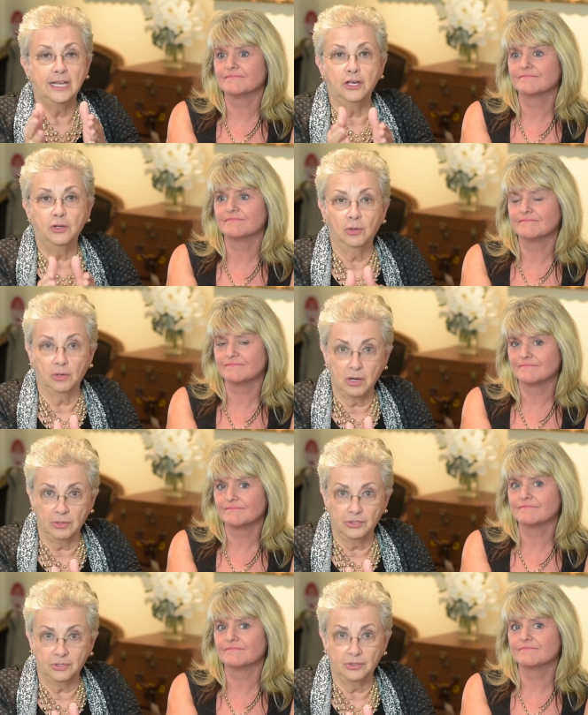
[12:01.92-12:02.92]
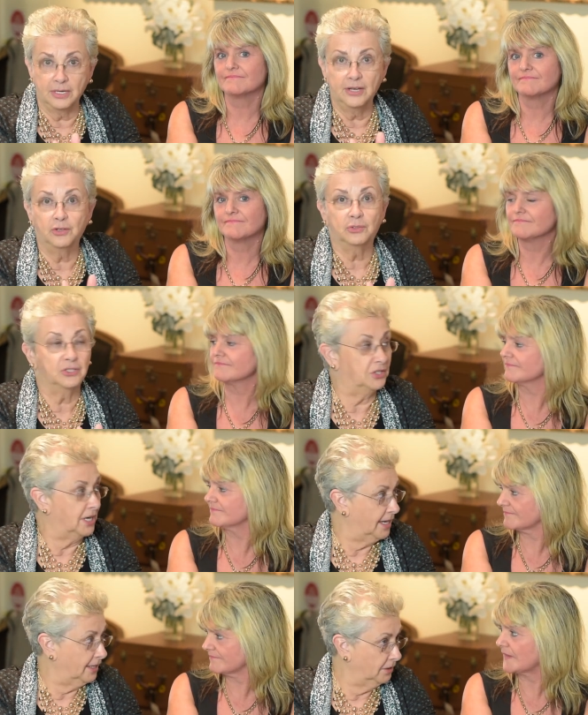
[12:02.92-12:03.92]
Speaker 1: in your culture, in your
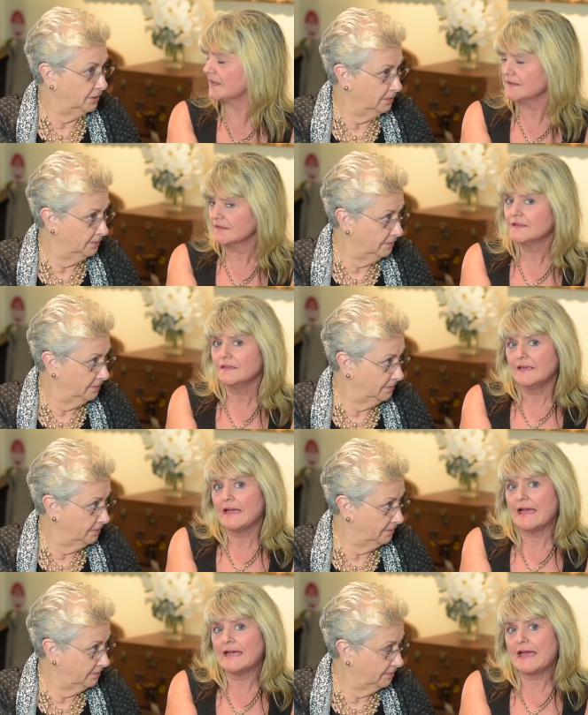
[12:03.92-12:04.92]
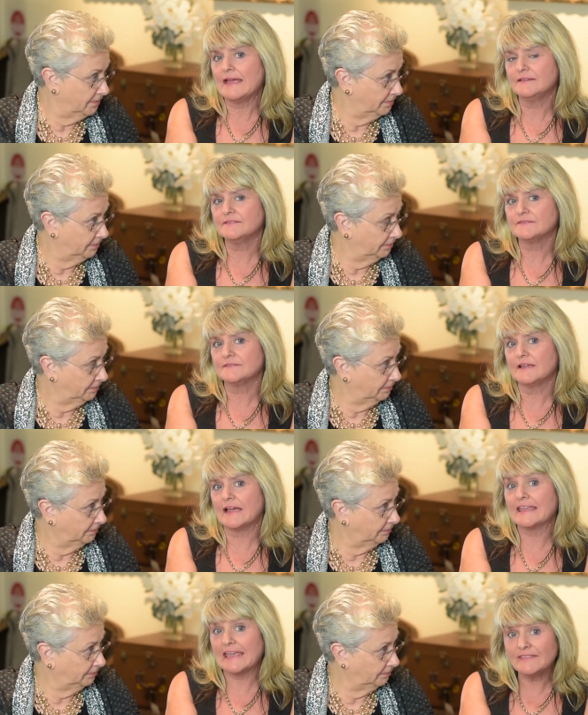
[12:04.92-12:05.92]
style.
Speaker 2: Uh, and
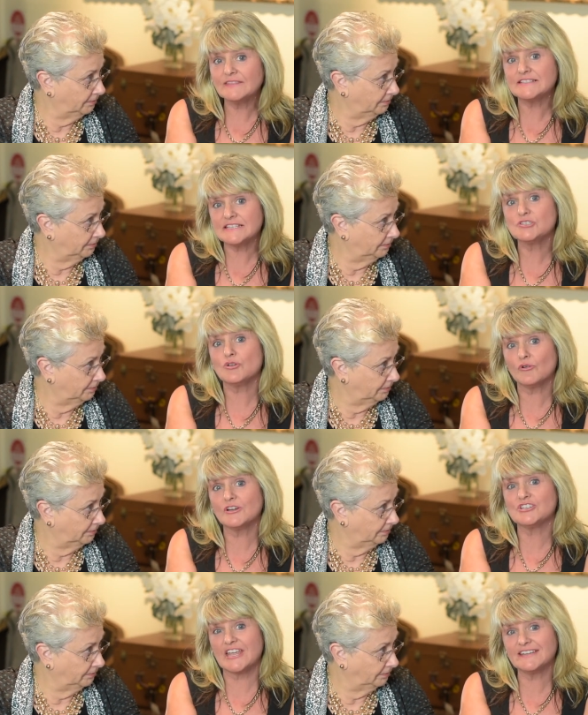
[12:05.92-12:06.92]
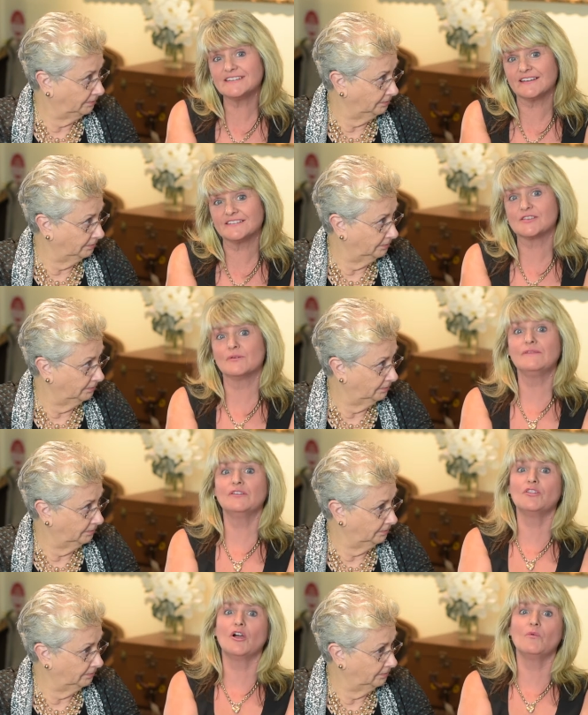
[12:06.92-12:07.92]
again, this is your agenda. So
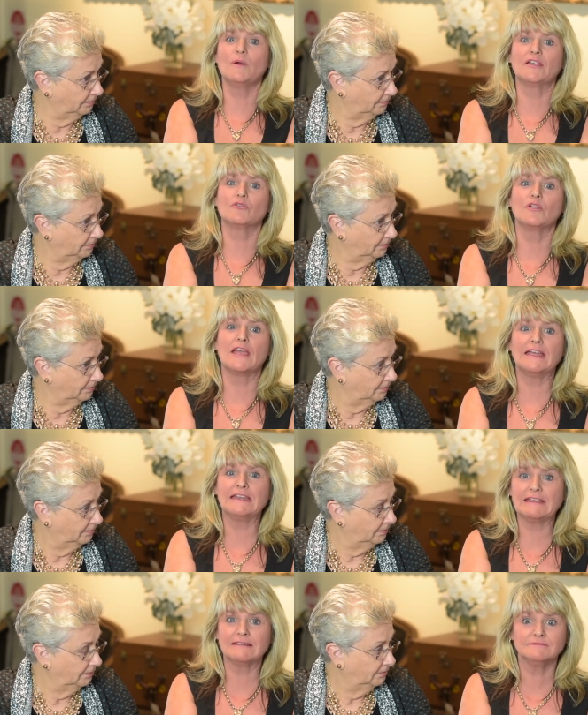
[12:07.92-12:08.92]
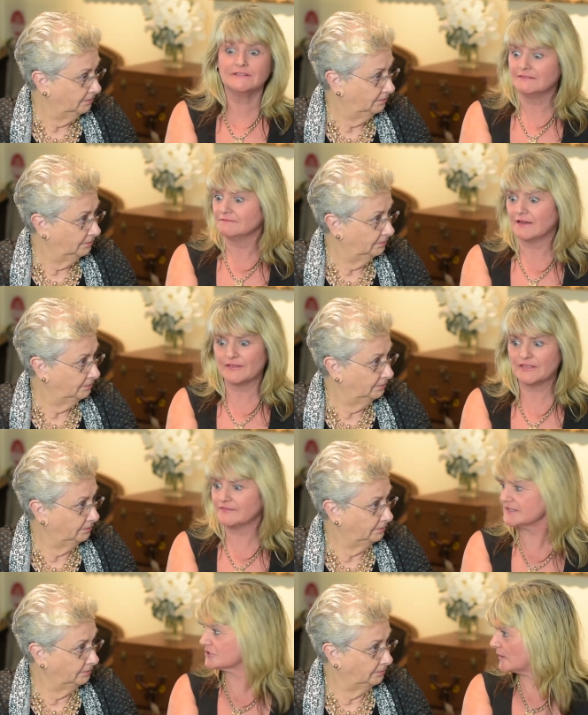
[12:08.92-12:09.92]
even though we're creating, I
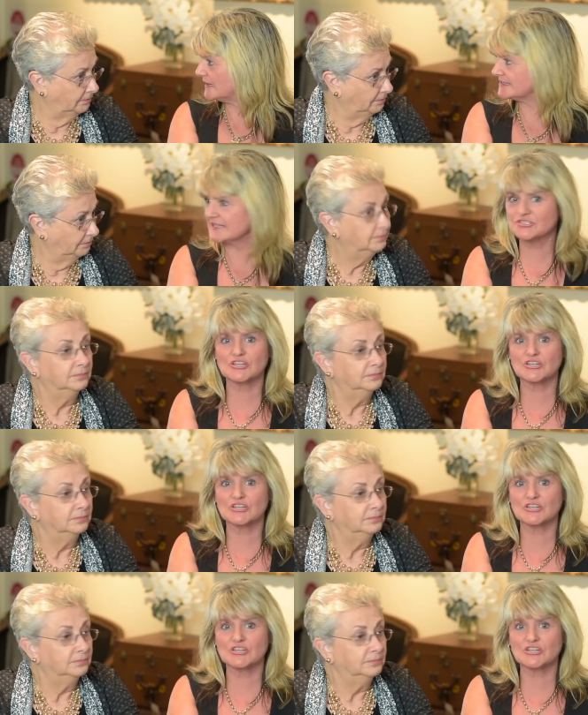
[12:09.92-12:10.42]
think there's 26